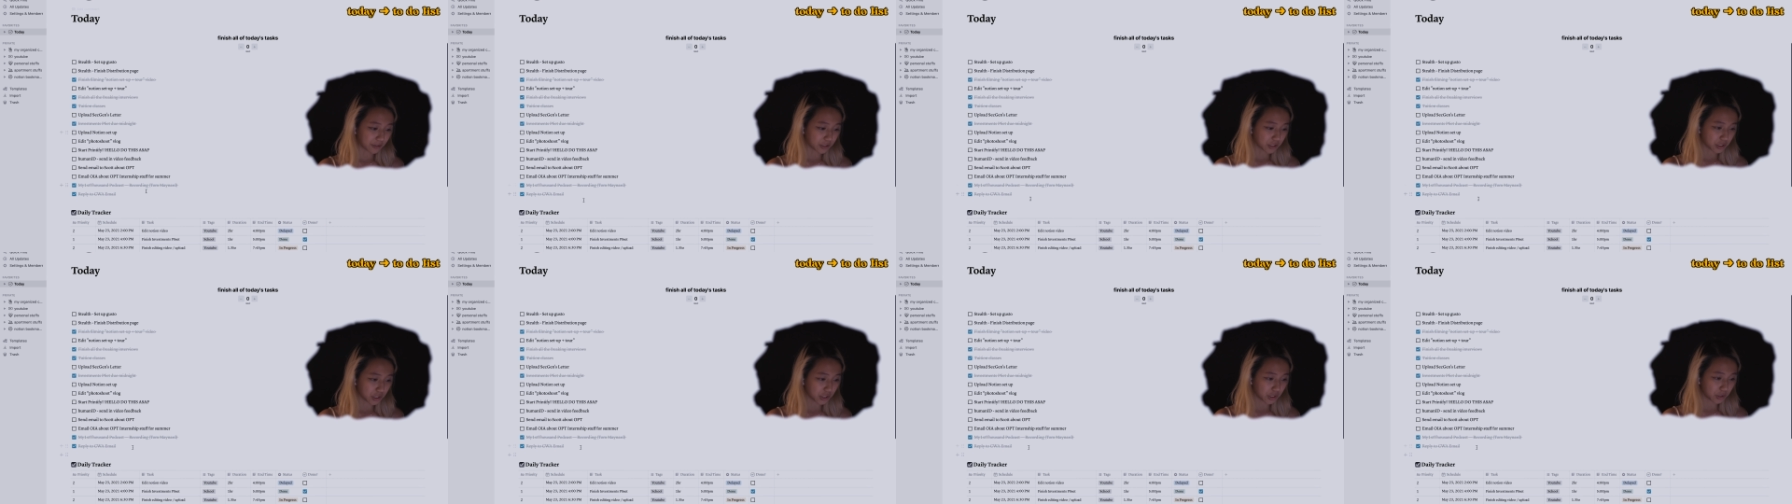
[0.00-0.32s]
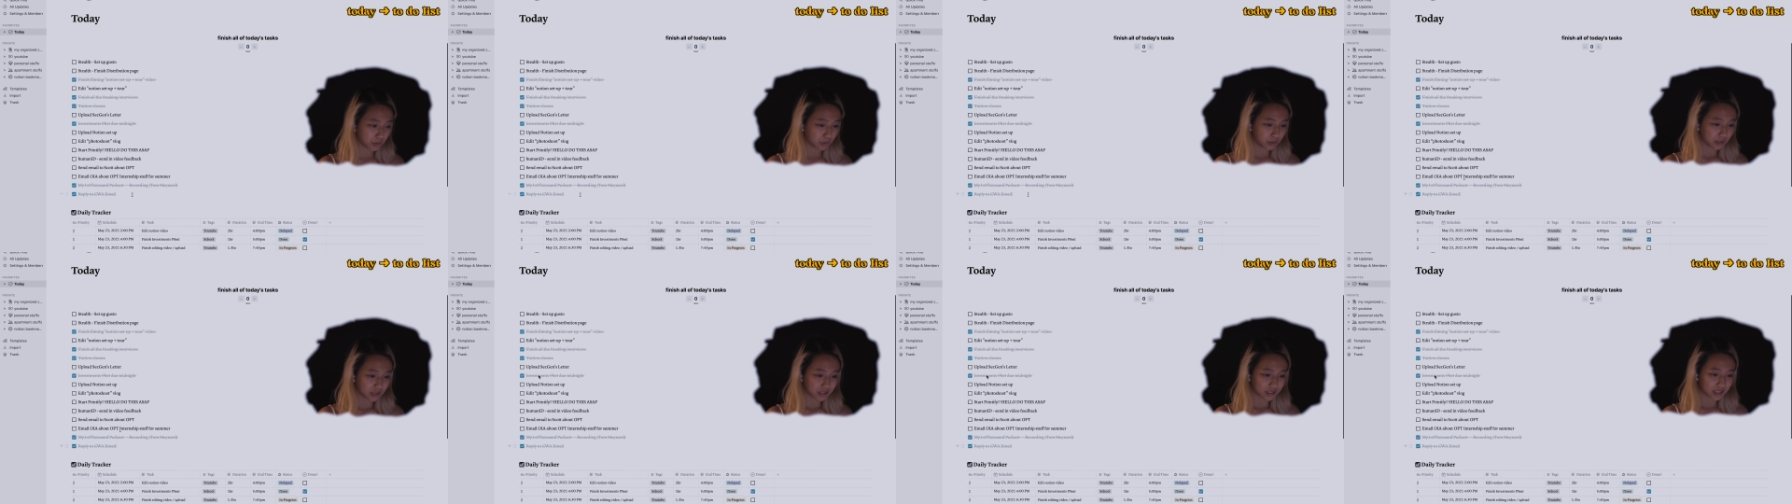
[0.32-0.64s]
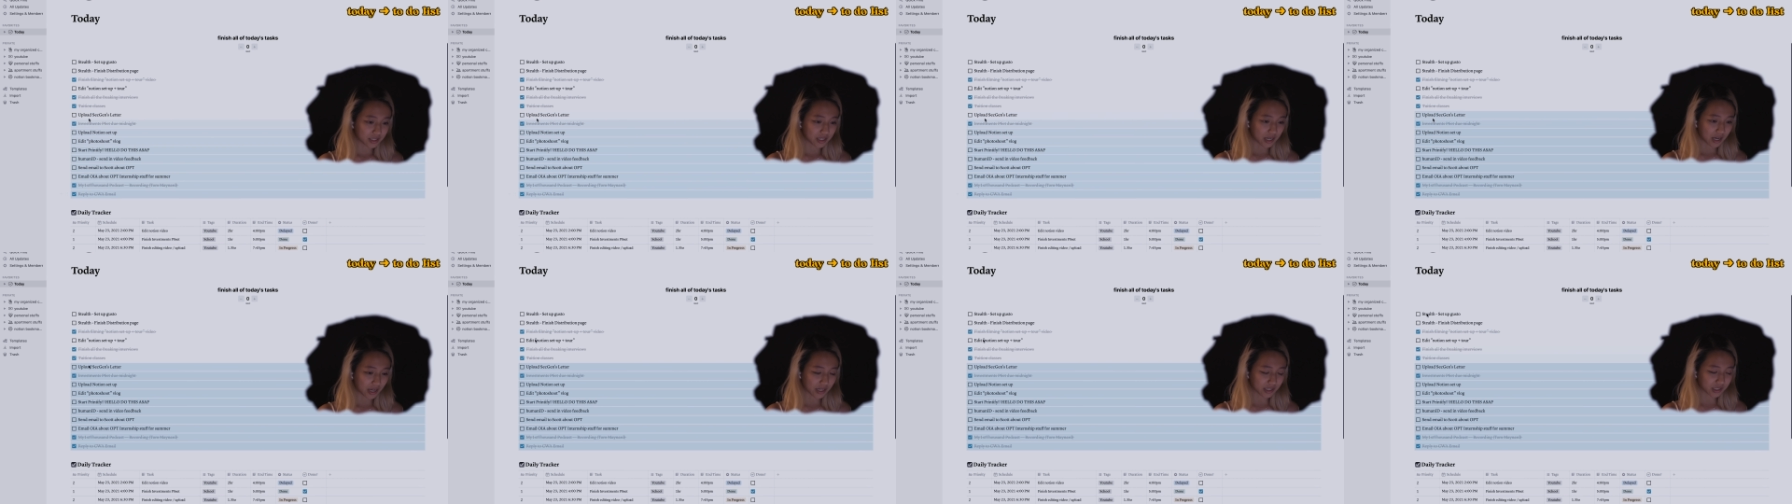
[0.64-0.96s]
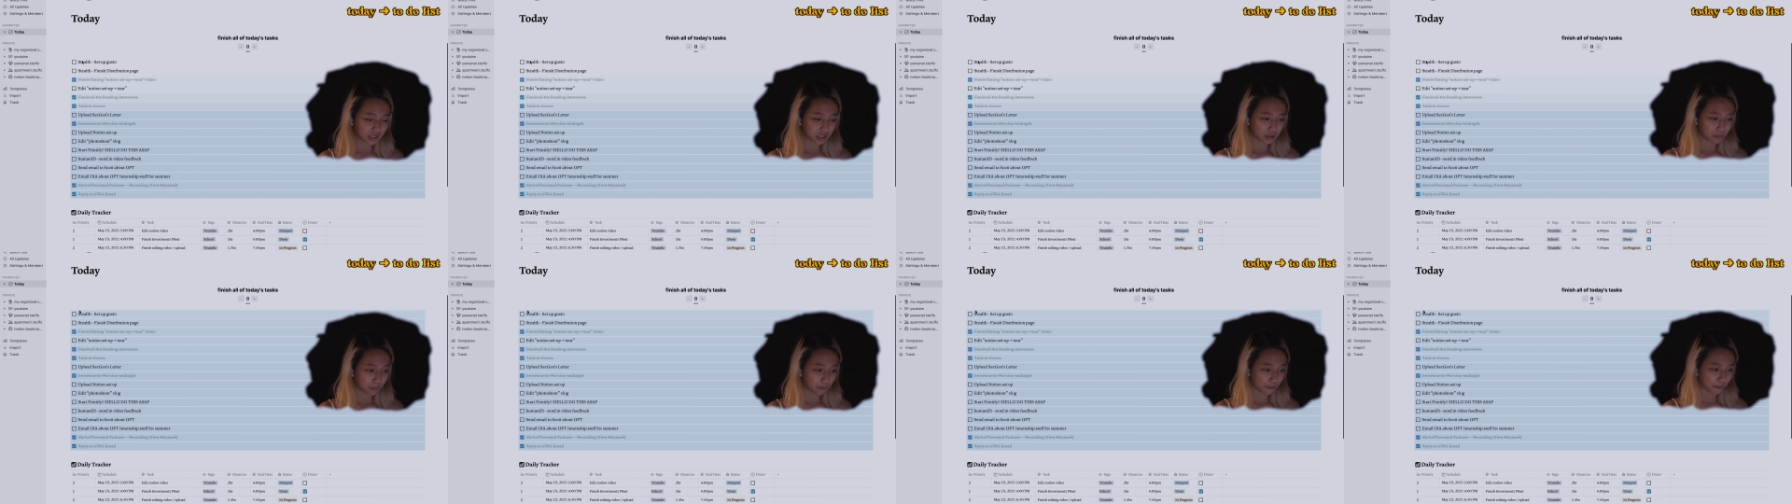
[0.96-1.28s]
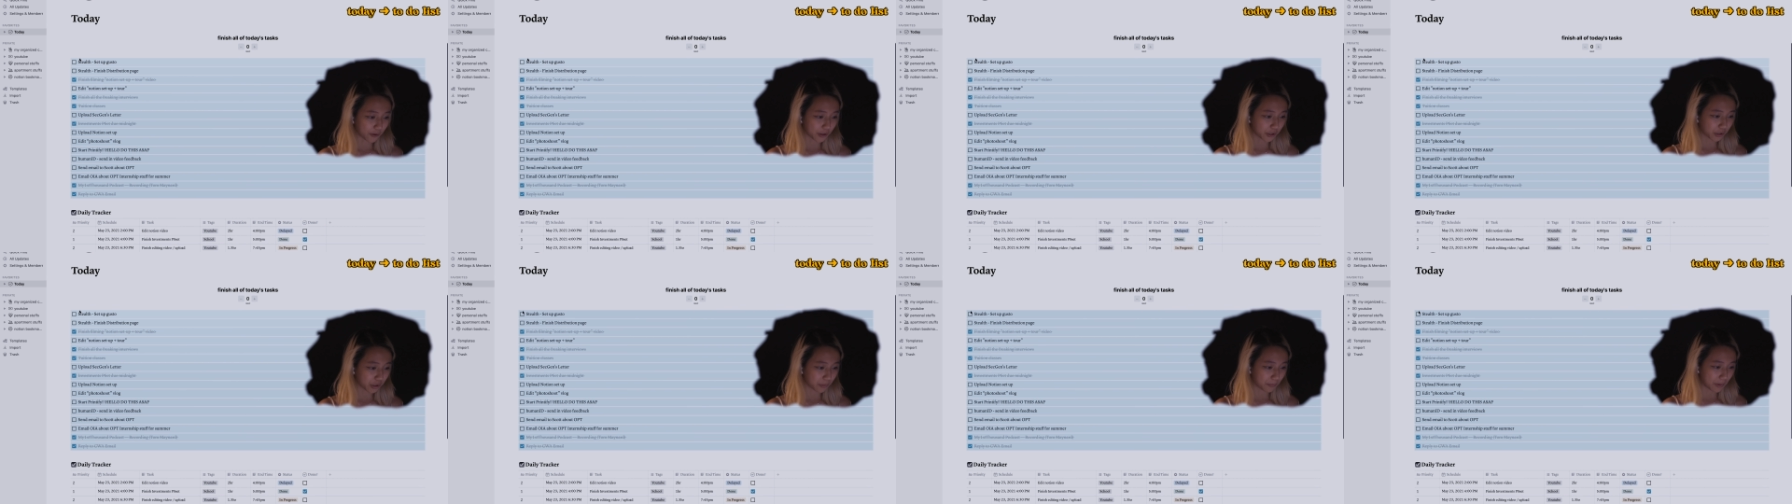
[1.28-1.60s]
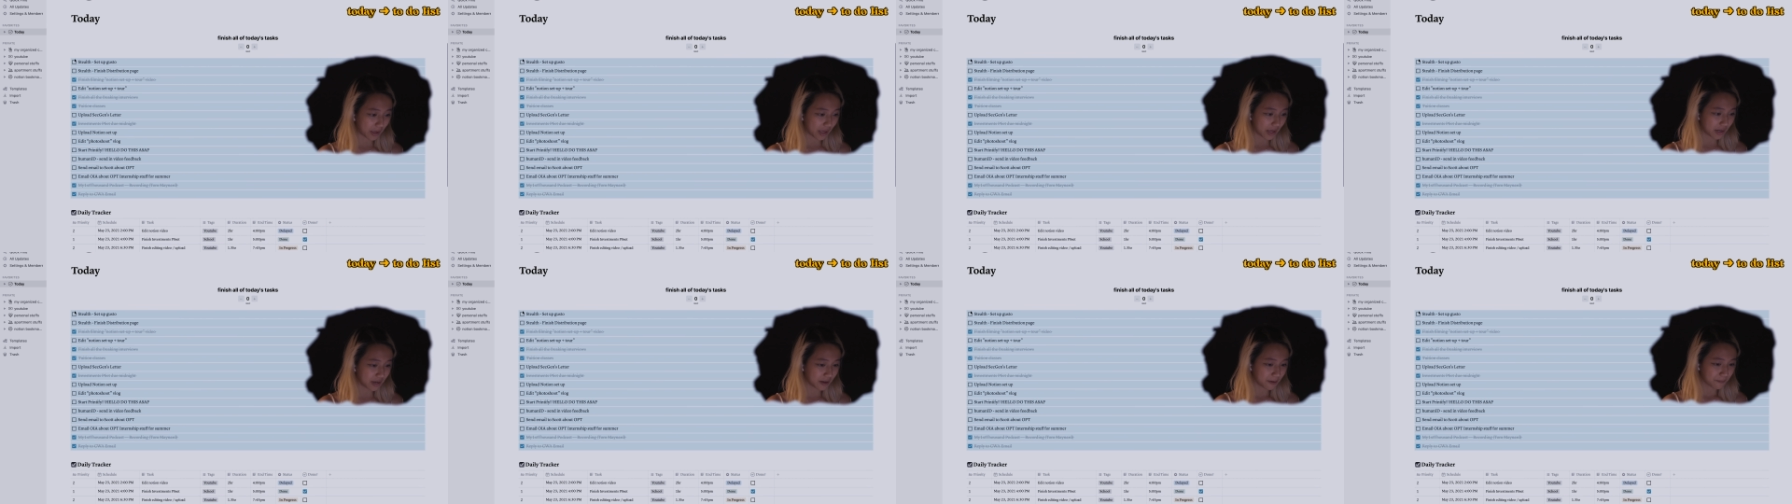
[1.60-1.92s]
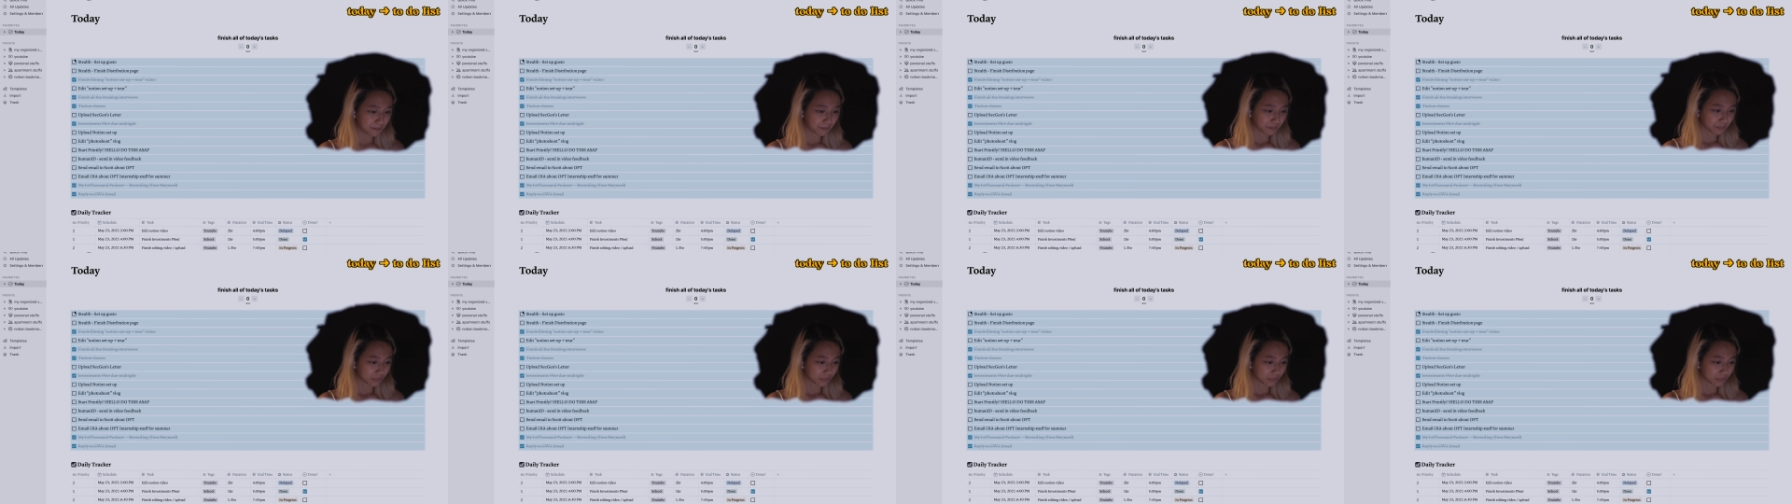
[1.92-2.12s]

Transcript: do tonight before I go to bed.